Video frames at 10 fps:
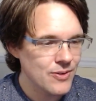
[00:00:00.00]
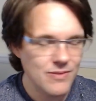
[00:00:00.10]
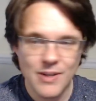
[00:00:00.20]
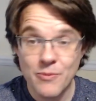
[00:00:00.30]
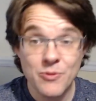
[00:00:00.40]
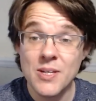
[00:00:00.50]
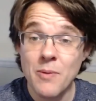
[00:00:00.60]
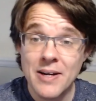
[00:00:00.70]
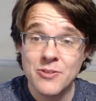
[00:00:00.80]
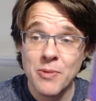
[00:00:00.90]
you know, see
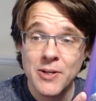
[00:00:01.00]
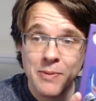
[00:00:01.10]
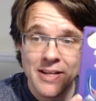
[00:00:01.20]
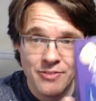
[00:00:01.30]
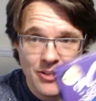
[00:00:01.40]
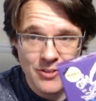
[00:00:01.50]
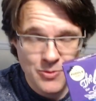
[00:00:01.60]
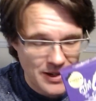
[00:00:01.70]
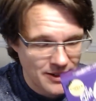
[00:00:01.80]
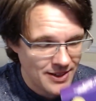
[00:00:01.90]
what else Polyplay have got
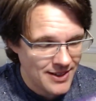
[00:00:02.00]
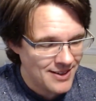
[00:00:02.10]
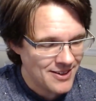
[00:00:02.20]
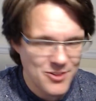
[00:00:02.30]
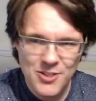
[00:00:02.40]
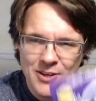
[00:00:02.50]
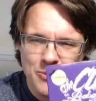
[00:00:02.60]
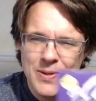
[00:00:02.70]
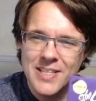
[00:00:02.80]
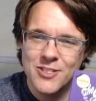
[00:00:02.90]
as well, because you know,
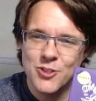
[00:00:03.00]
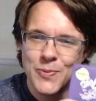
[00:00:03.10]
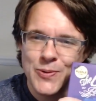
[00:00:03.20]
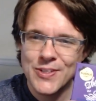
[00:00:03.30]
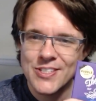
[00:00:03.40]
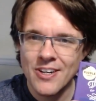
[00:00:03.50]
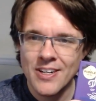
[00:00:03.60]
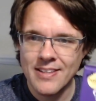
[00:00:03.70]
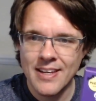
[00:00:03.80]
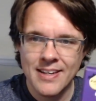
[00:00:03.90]
we need to support this
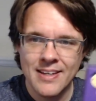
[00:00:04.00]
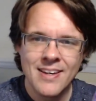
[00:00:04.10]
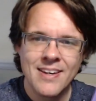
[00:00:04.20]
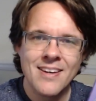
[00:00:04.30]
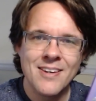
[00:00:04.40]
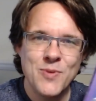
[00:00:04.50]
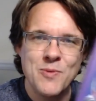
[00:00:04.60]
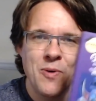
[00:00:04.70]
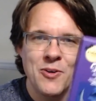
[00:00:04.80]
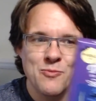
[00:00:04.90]
kind of thing. If we
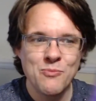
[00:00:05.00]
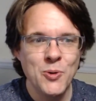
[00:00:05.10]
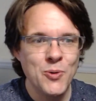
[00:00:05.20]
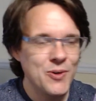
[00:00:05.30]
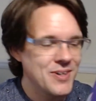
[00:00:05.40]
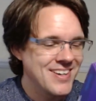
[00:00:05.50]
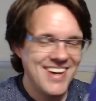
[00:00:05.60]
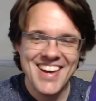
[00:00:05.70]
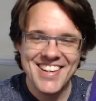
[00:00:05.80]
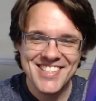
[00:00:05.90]
want more
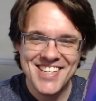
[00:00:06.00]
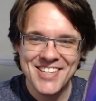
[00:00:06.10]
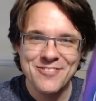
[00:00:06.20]
ST